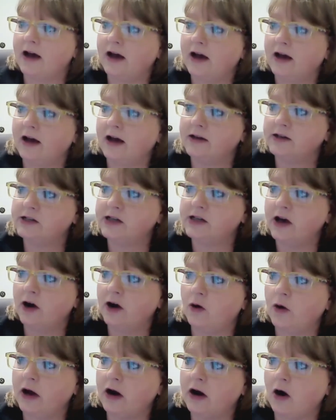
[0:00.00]

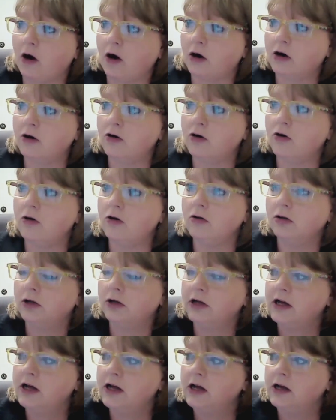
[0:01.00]
so an article
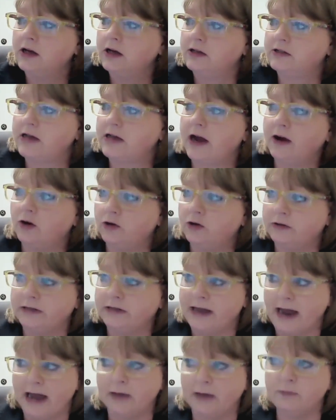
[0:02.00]
titled
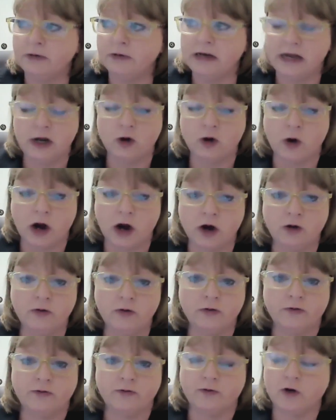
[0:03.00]
"Nab Negro
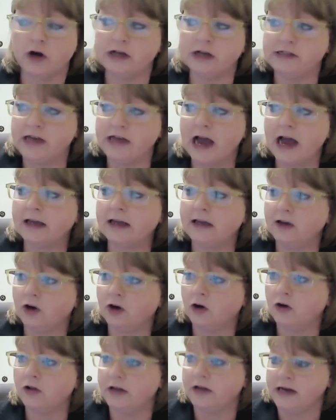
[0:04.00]
for Attacking
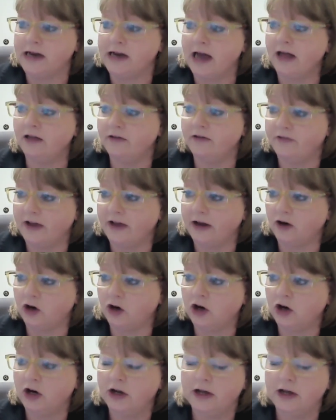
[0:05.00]
Girl in an
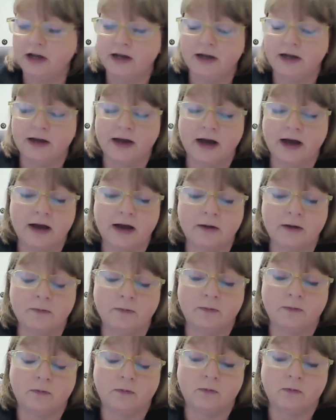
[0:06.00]
Elevator"
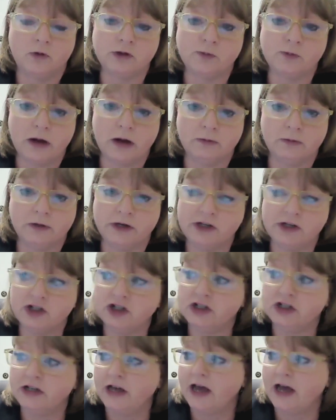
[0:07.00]
was
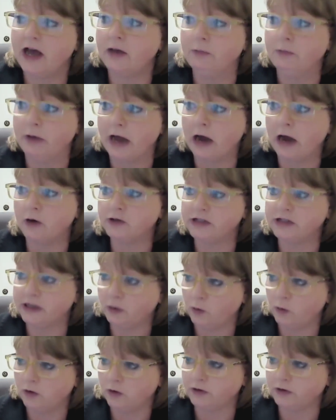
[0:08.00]
published about Dick
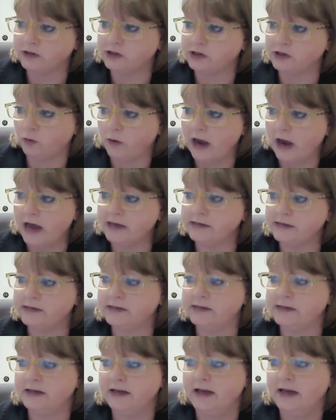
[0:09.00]
Rowland's
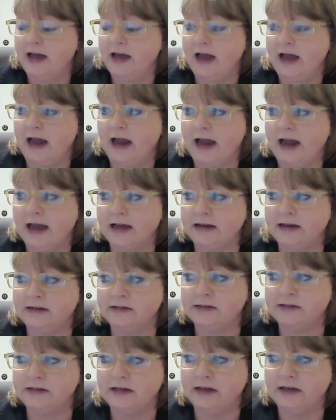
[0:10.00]
arrest and
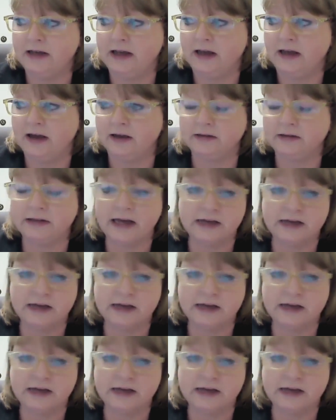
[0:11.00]
the alleged